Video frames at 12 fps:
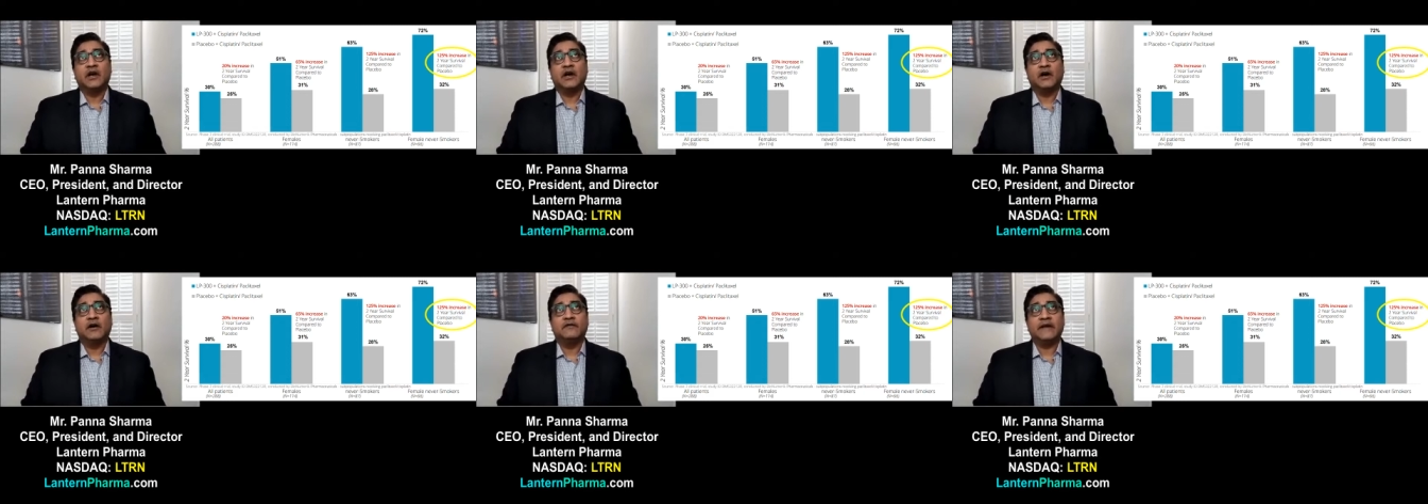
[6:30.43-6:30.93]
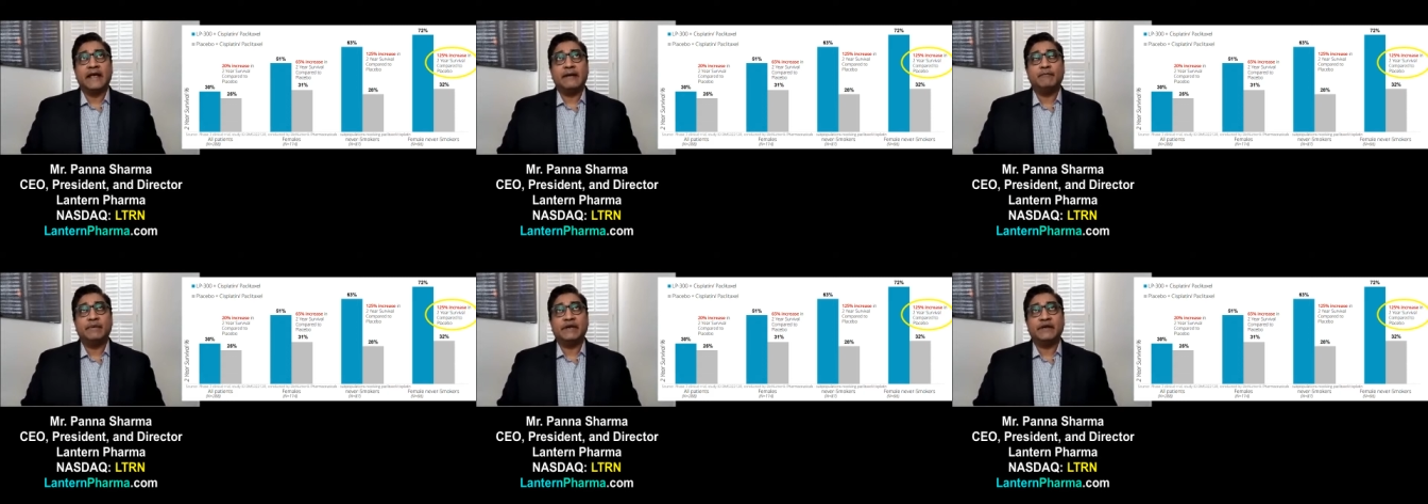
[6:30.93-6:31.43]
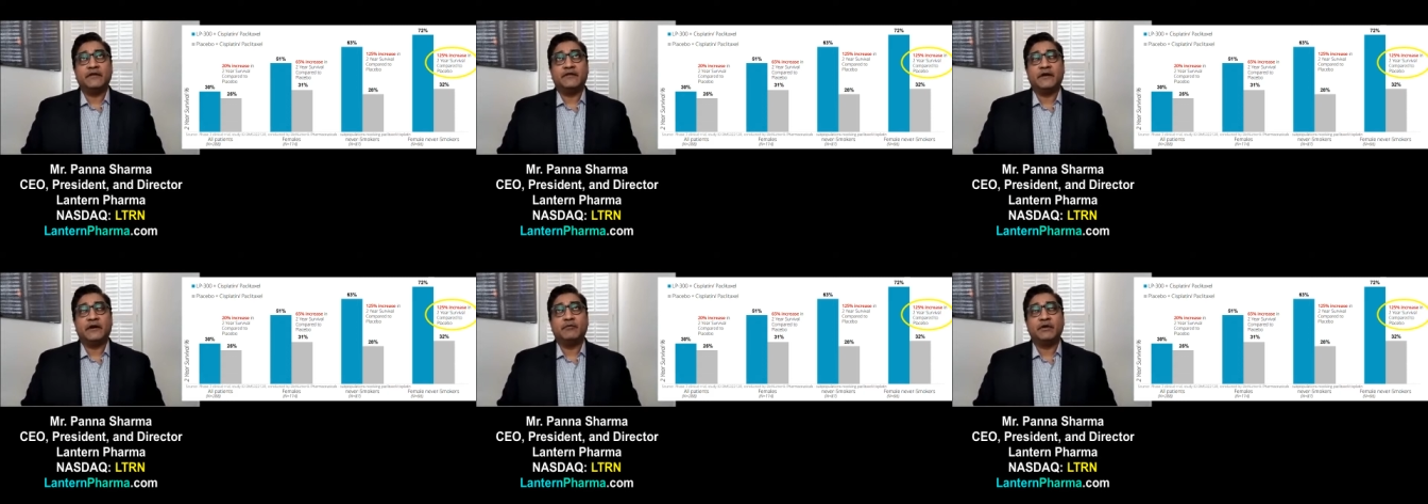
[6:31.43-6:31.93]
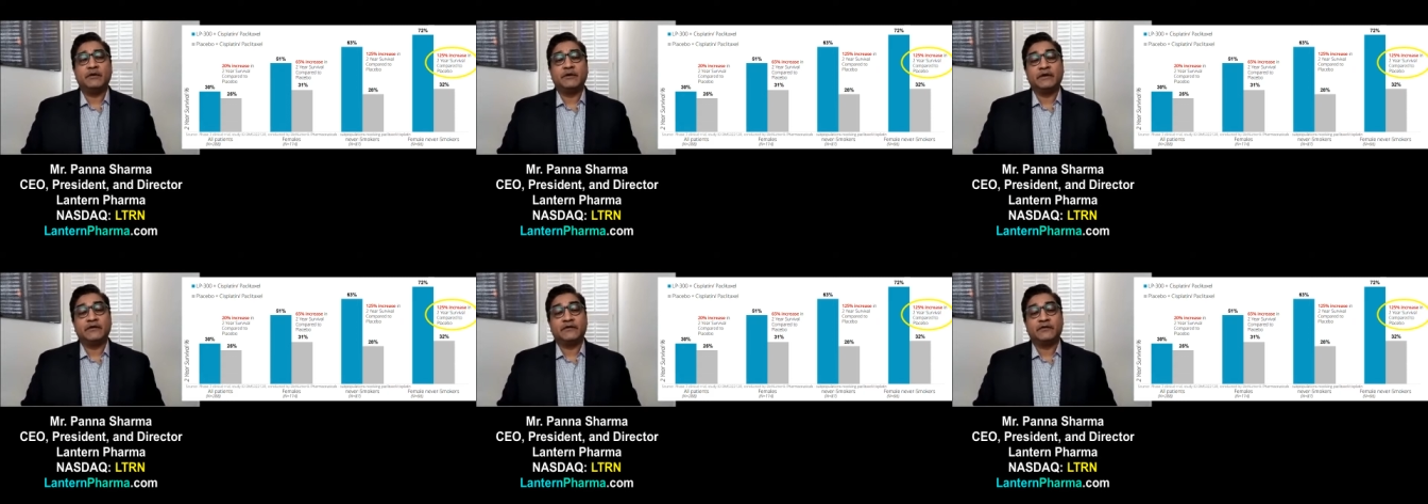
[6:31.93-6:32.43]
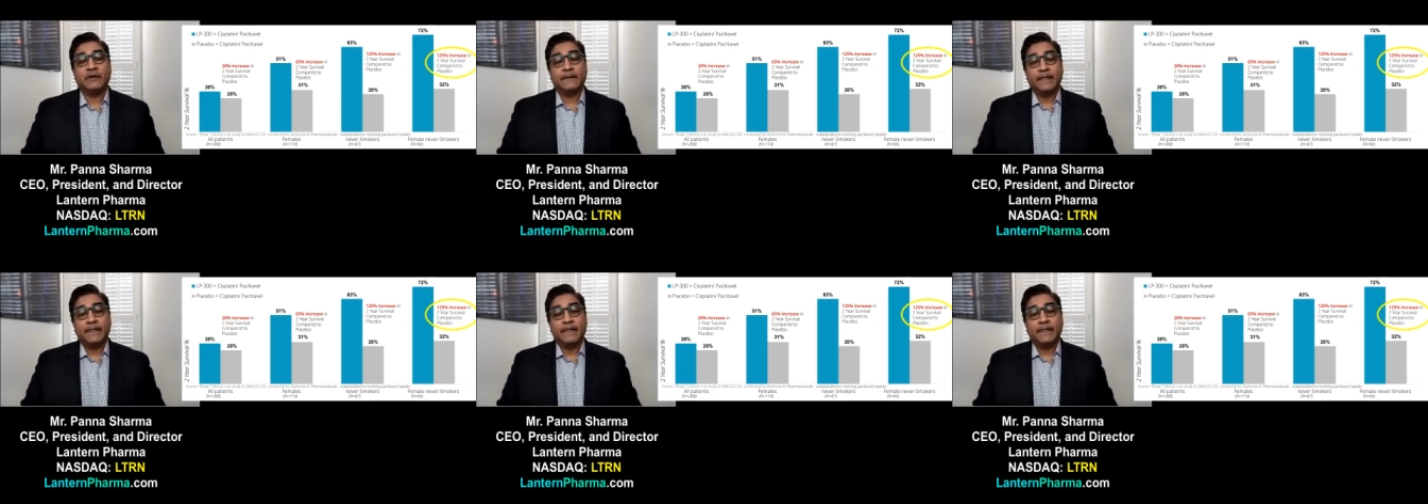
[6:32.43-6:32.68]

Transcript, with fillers: of NBE Therapeutics.